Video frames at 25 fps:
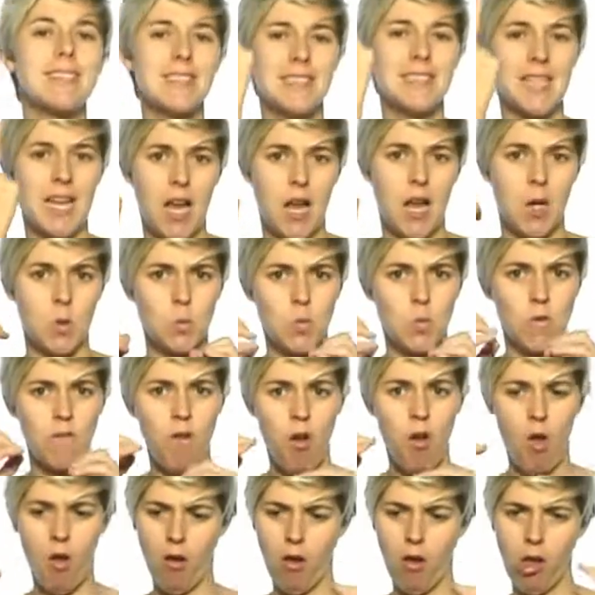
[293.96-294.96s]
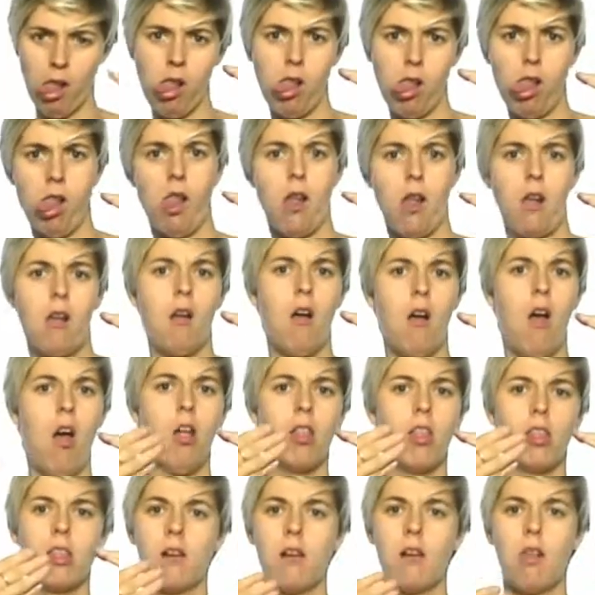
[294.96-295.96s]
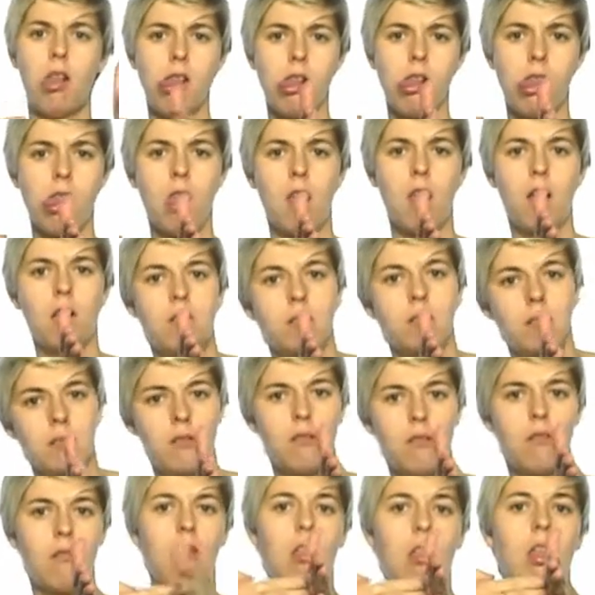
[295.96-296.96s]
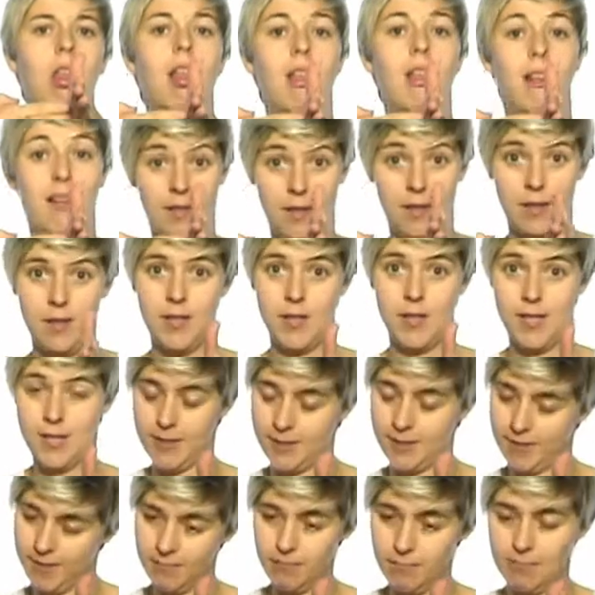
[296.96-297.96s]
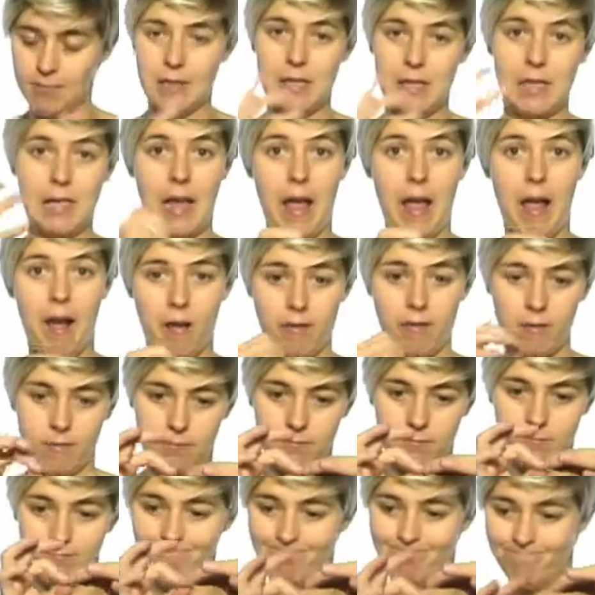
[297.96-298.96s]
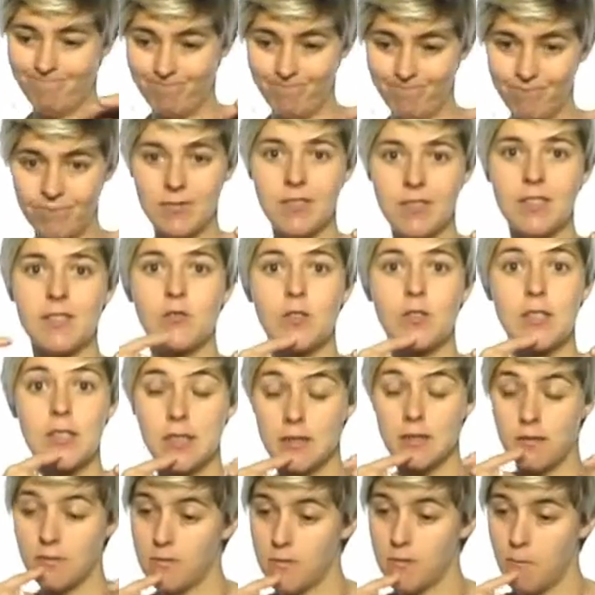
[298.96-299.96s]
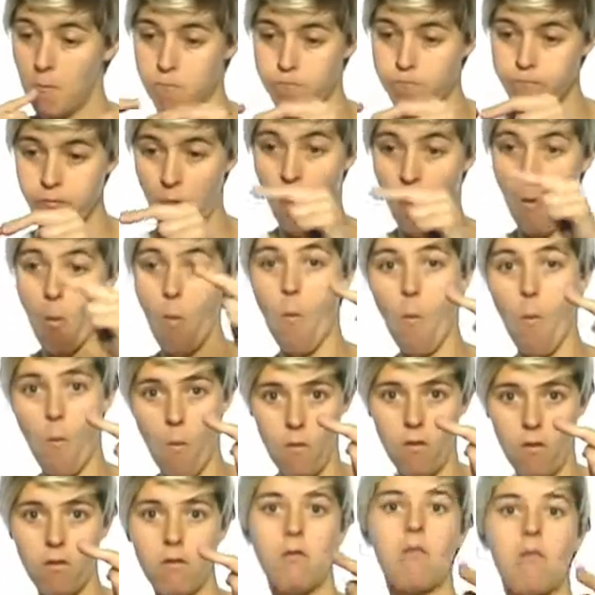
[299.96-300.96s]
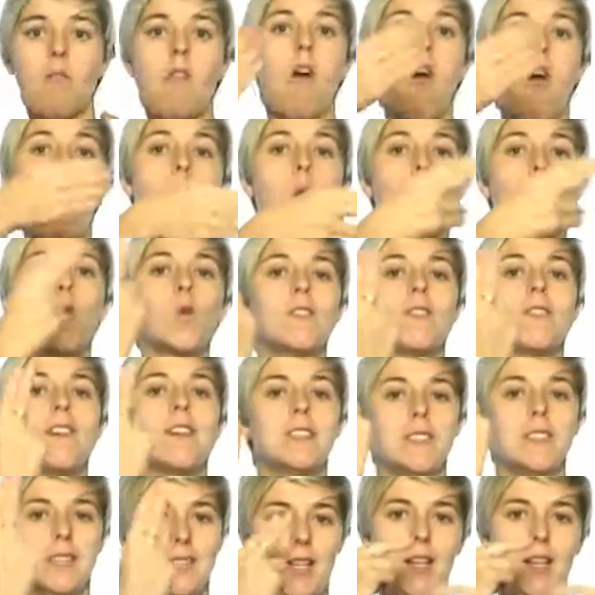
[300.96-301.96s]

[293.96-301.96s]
but due to lower level, they are not sufficient to give access to university. We make the bridge between the two and